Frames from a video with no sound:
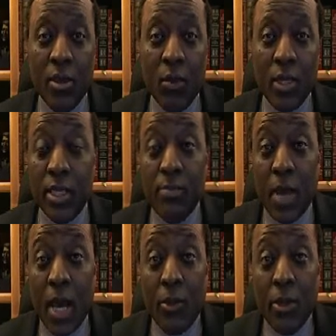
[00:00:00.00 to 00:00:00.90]
Once in
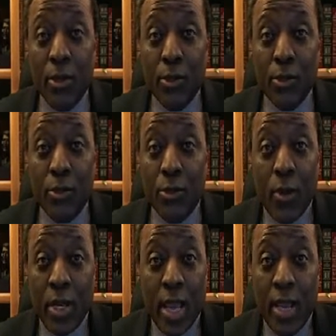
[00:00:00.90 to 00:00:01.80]
power, do
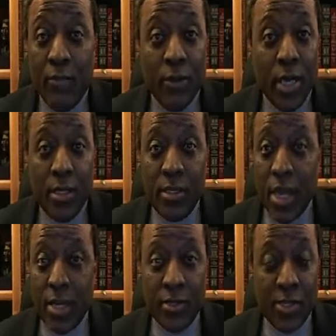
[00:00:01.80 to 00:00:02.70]
whatever it
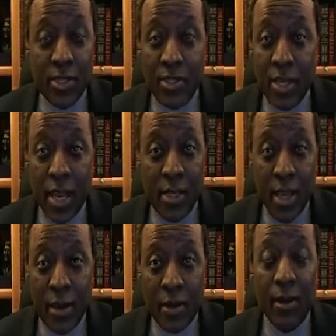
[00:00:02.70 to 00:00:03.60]
takes to stay
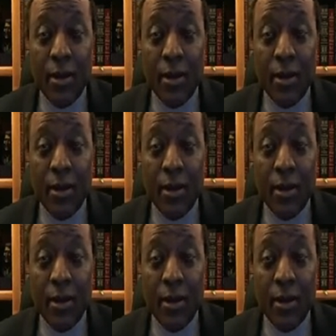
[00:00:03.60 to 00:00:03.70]
there,